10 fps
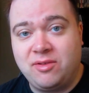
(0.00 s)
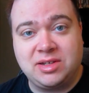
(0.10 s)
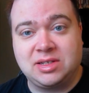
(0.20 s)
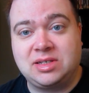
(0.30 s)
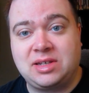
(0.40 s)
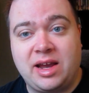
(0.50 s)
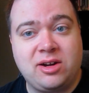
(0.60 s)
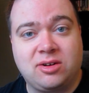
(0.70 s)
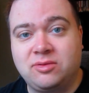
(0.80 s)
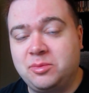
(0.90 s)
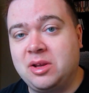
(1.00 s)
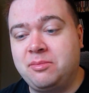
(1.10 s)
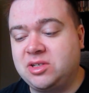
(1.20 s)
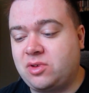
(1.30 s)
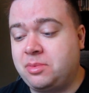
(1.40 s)
as a cider would be a
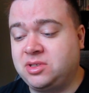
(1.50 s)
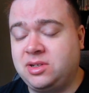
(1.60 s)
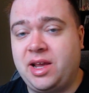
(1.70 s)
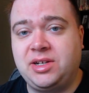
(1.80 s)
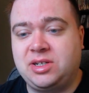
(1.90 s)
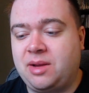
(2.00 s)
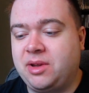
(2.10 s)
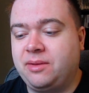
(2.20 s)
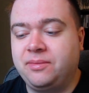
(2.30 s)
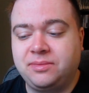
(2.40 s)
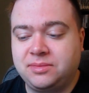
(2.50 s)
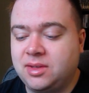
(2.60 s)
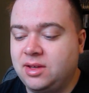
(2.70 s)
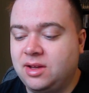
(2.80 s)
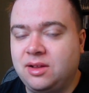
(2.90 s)
misrepresentation.
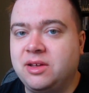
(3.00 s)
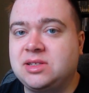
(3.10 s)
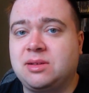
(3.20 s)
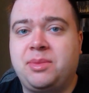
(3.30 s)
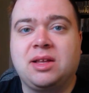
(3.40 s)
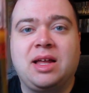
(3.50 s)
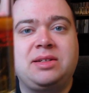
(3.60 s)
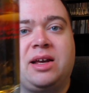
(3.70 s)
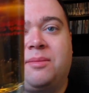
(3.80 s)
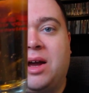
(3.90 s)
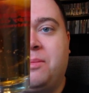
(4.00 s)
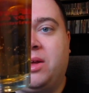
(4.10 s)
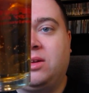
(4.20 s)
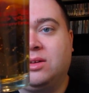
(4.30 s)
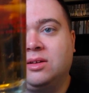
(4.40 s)
This is a big letdown in my
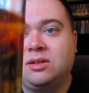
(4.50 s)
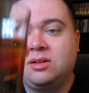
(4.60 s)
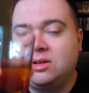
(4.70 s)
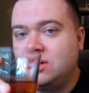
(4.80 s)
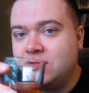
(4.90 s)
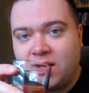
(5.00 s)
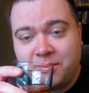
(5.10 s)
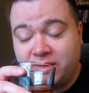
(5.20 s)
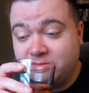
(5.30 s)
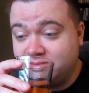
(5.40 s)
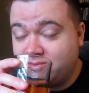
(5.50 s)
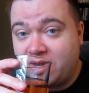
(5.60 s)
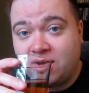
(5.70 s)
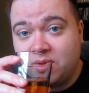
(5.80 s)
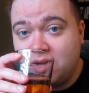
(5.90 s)
opinion.
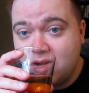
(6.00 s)
Wow.